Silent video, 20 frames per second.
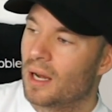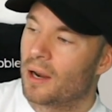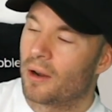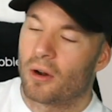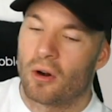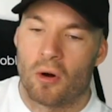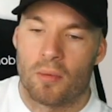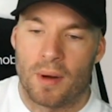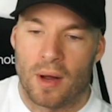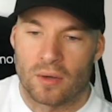
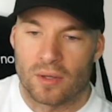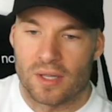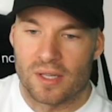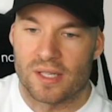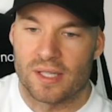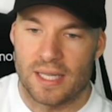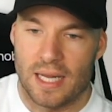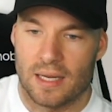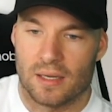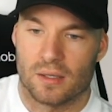I don't know about
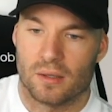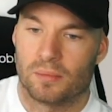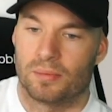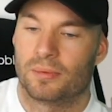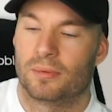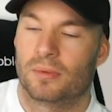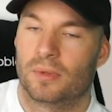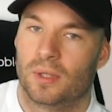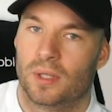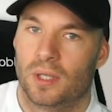the
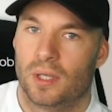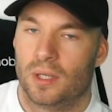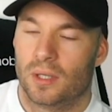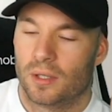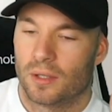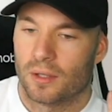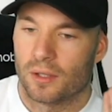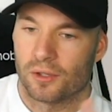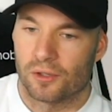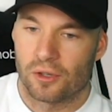stand-up.
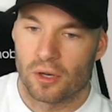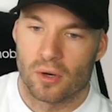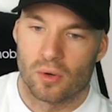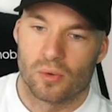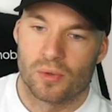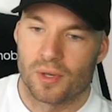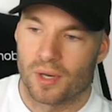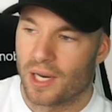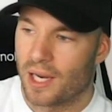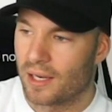The
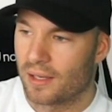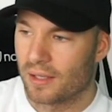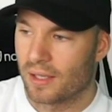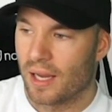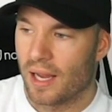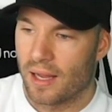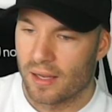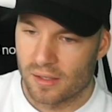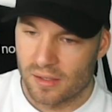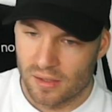shows are getting
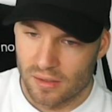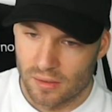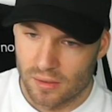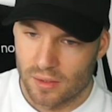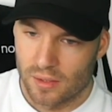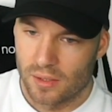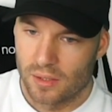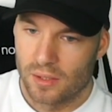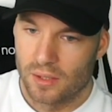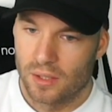
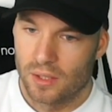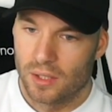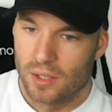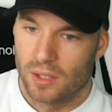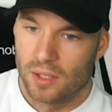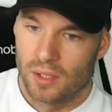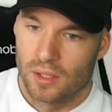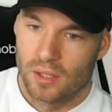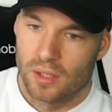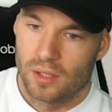cancelled.
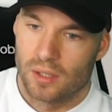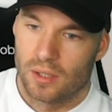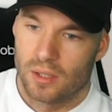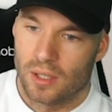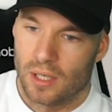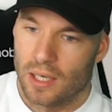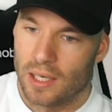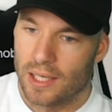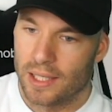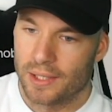
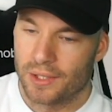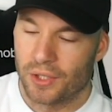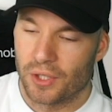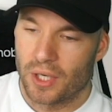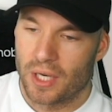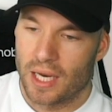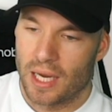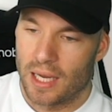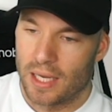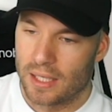And
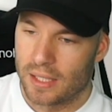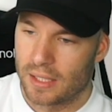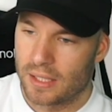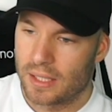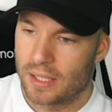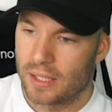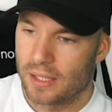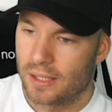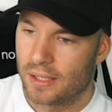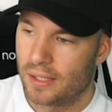you
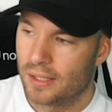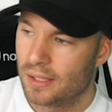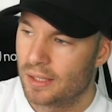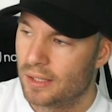can't...